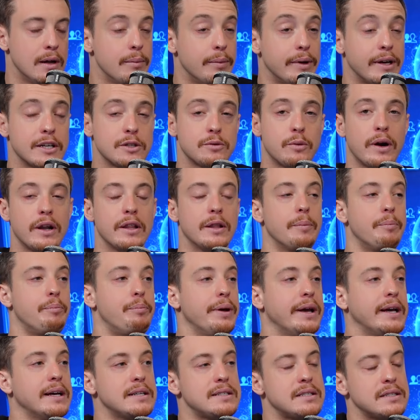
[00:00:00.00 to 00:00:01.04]
Because one of the
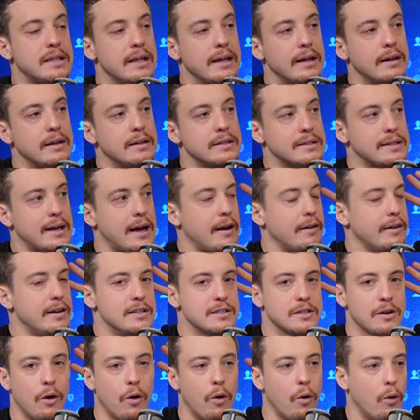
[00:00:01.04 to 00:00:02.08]
biggest things that
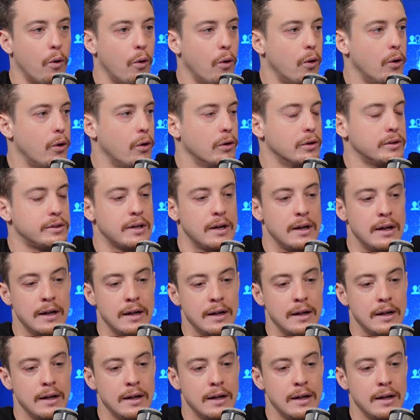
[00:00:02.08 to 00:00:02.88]
these old,